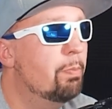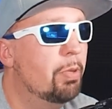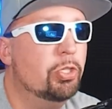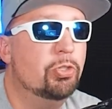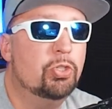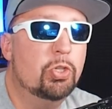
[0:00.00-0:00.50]

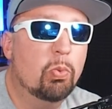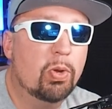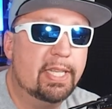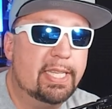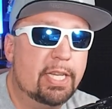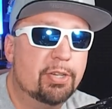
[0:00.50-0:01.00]
But you do
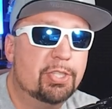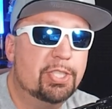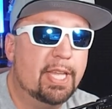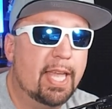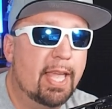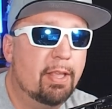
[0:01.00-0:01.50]
want to get
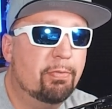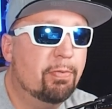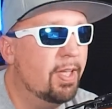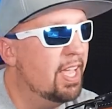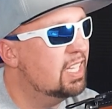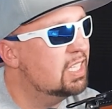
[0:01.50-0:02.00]
yourself
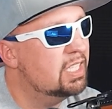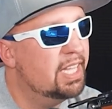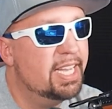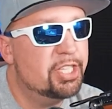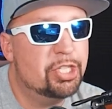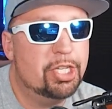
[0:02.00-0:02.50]
a
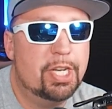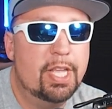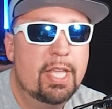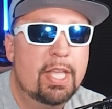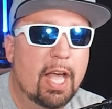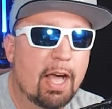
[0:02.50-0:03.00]
collection
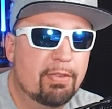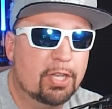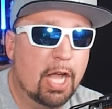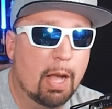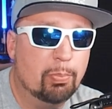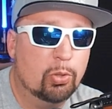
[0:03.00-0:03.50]
of a
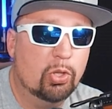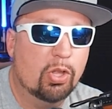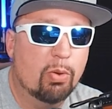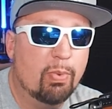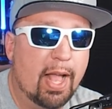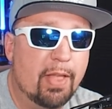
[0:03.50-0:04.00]
couple
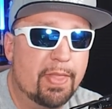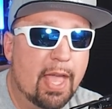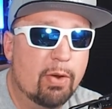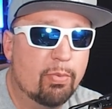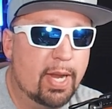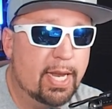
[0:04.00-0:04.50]
around
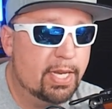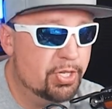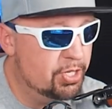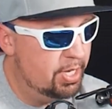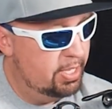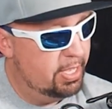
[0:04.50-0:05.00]
that range.